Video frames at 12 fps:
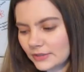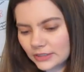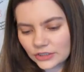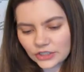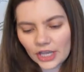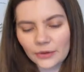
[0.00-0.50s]

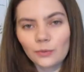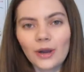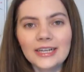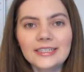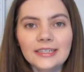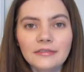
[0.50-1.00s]
So what
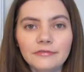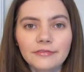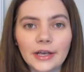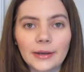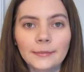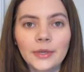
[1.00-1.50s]
I didn't
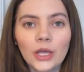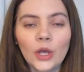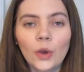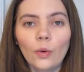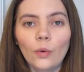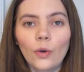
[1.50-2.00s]
film
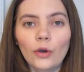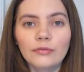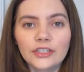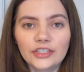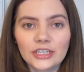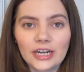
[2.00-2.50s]

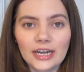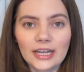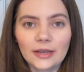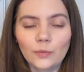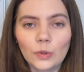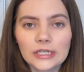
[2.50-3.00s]

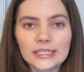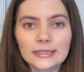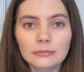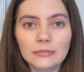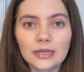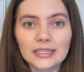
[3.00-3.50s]
originally
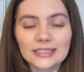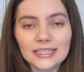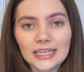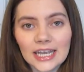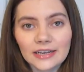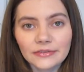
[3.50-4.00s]
was my
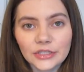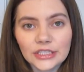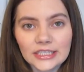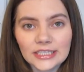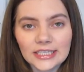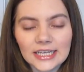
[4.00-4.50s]
skincare routine.